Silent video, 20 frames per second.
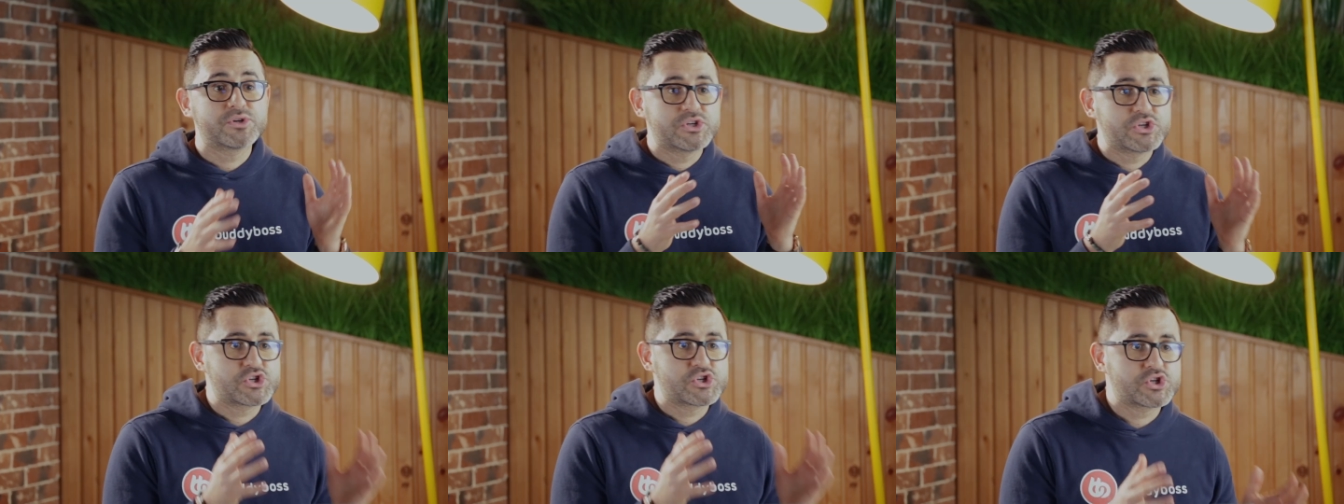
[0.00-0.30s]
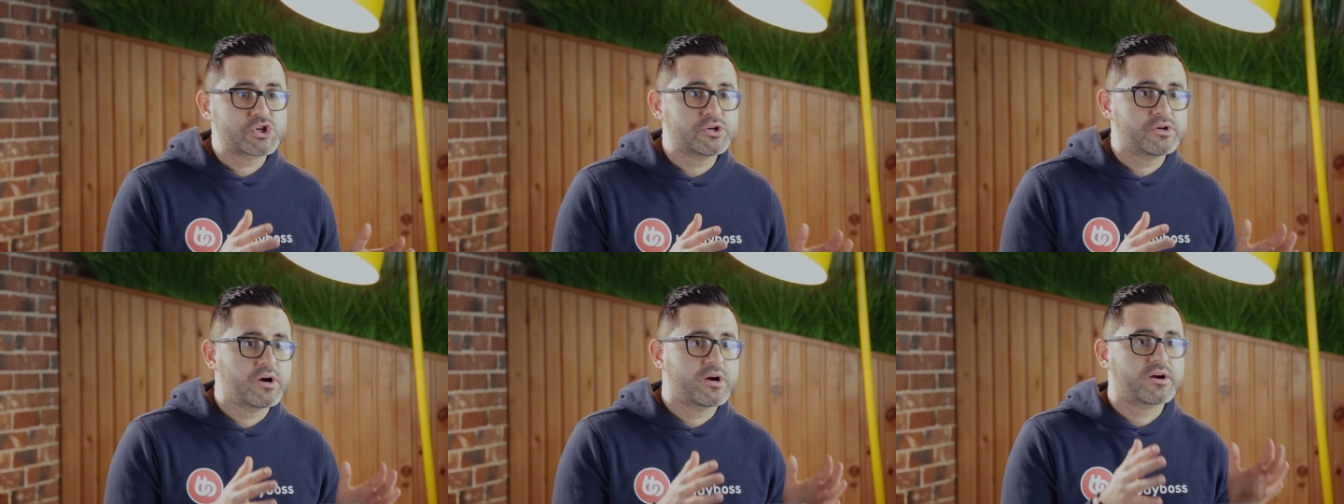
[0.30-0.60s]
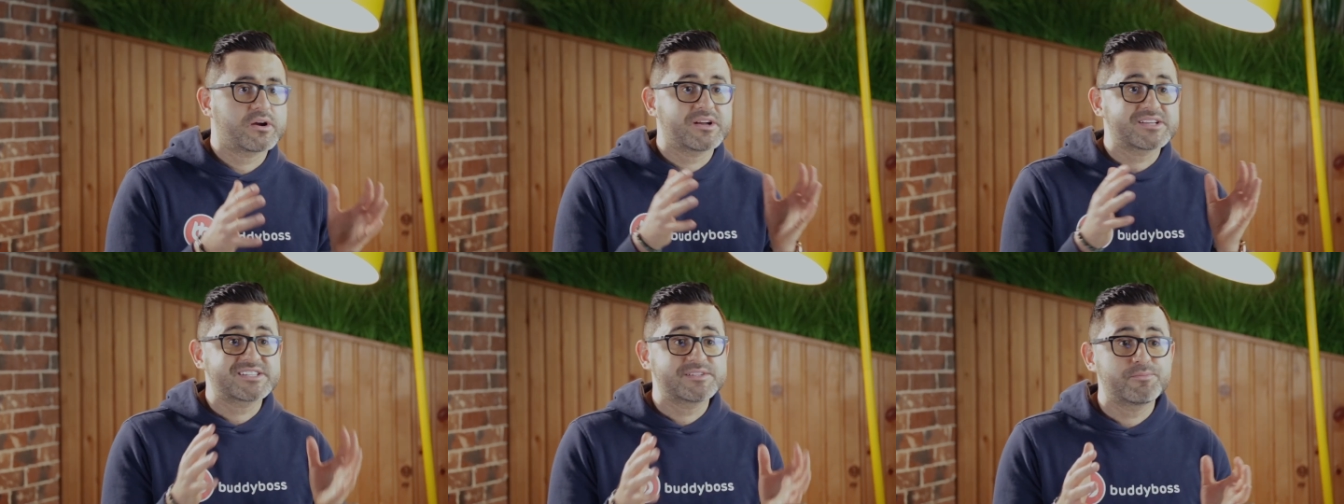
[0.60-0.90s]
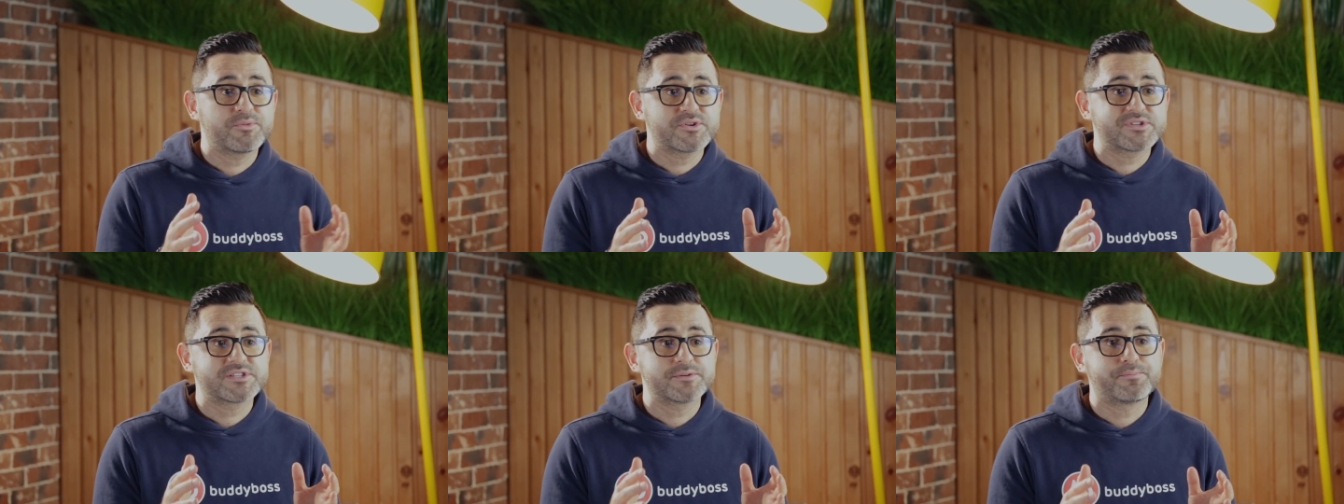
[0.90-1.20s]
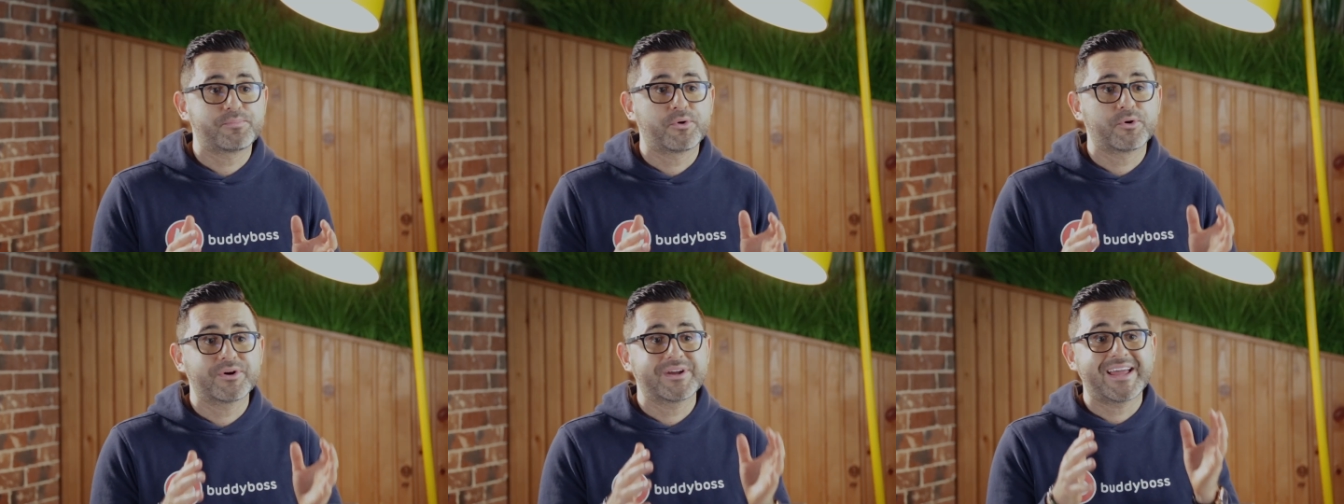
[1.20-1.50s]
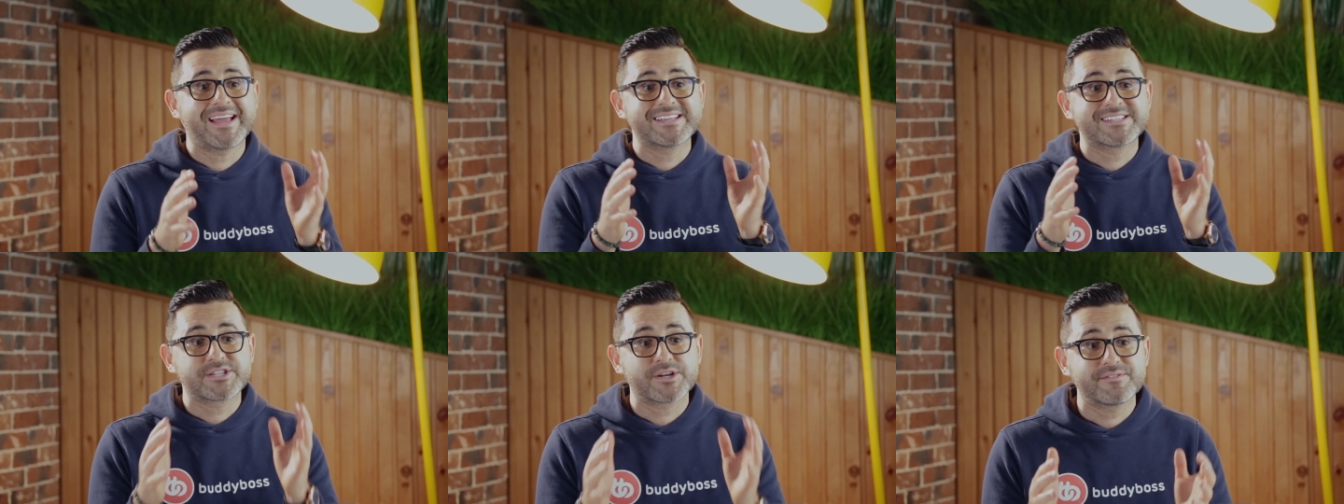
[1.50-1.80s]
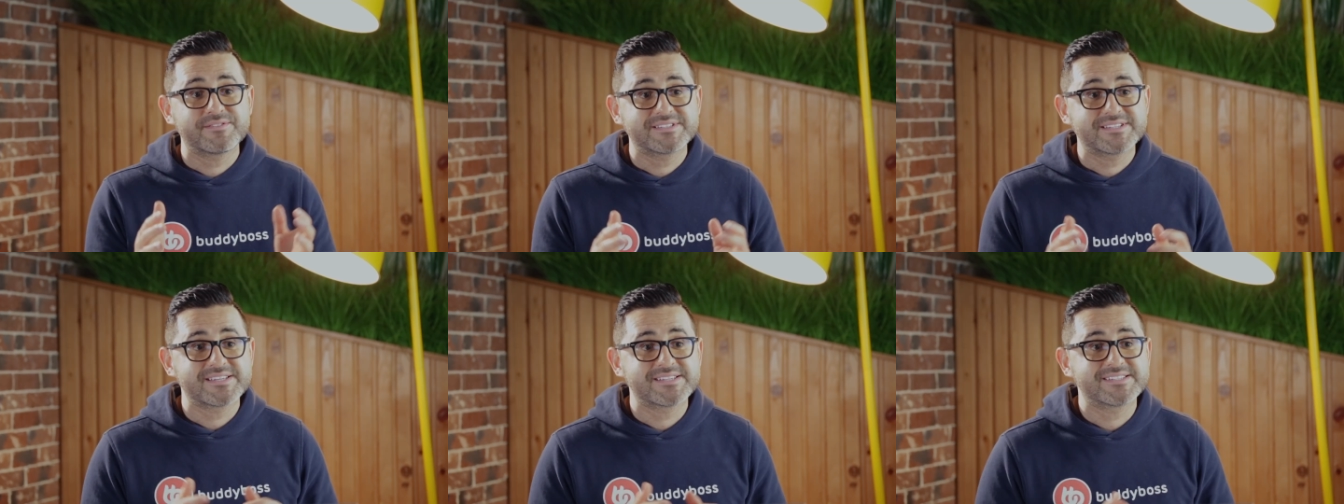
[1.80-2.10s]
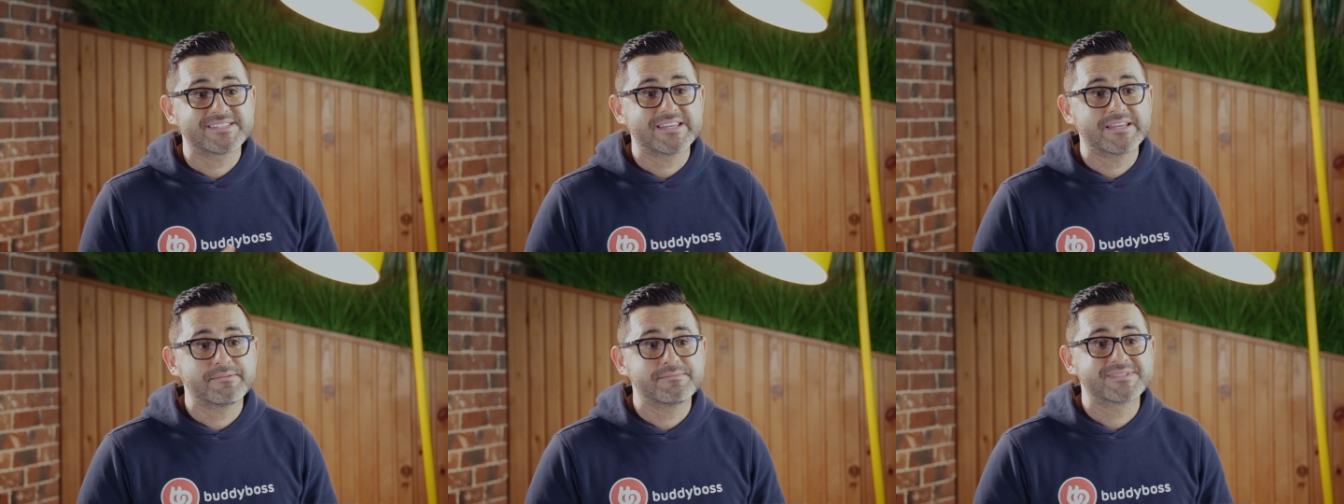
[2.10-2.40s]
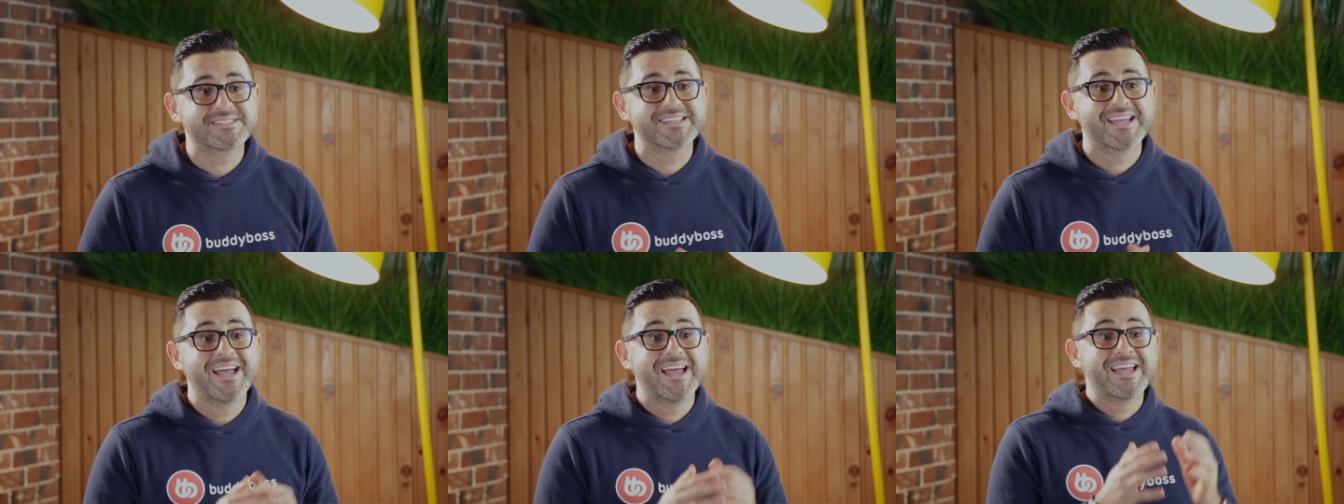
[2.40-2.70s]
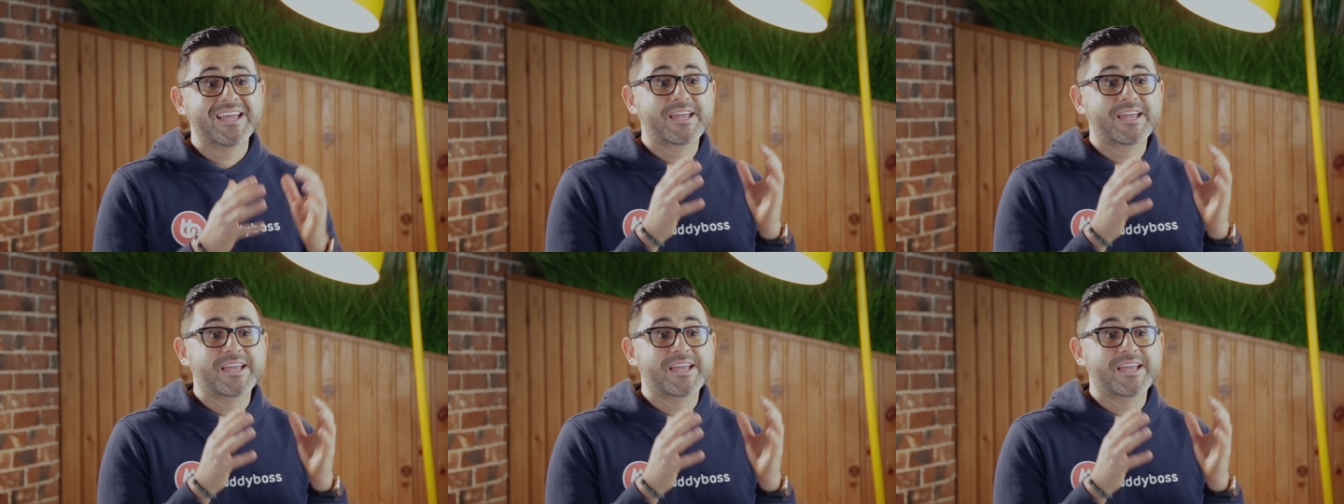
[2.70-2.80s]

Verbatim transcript: to ensure our customer support and services teams